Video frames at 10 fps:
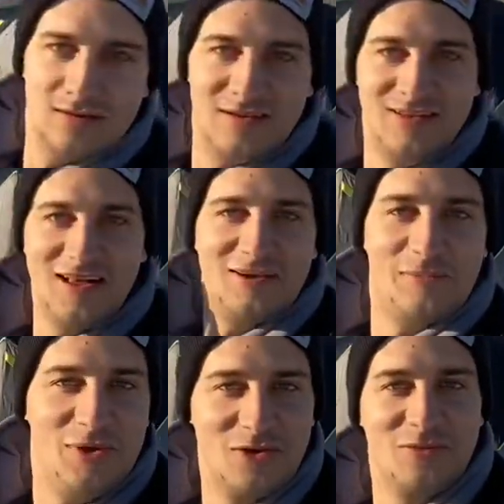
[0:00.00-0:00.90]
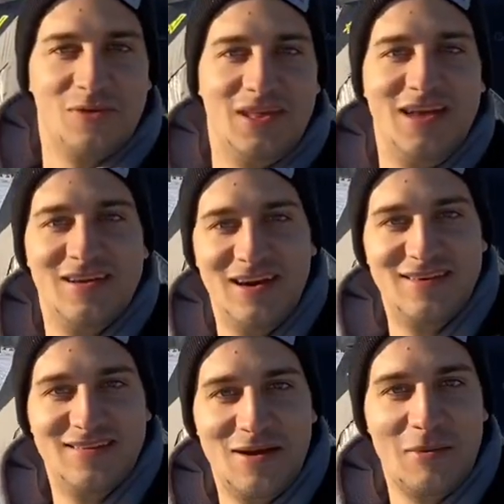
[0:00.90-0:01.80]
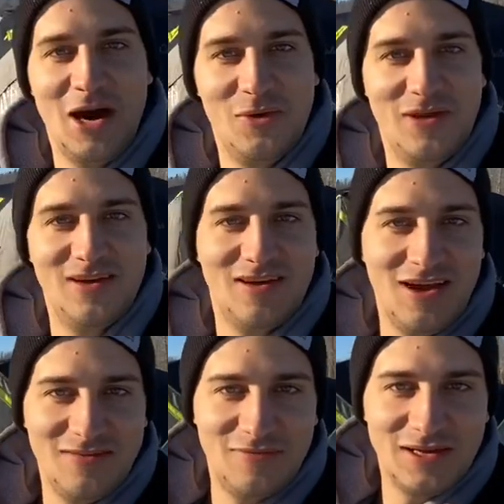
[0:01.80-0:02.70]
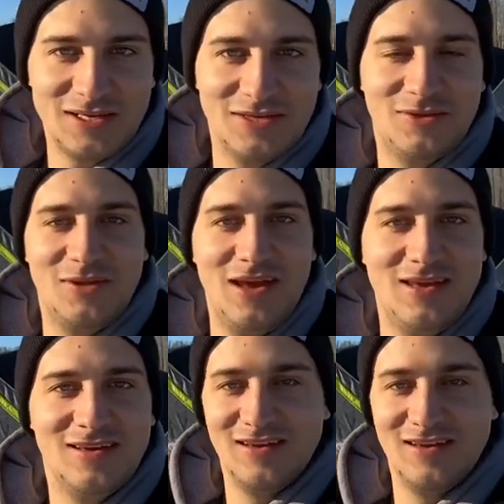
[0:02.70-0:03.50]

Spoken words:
Another beautiful day, guys. I'm out here ice fishing today.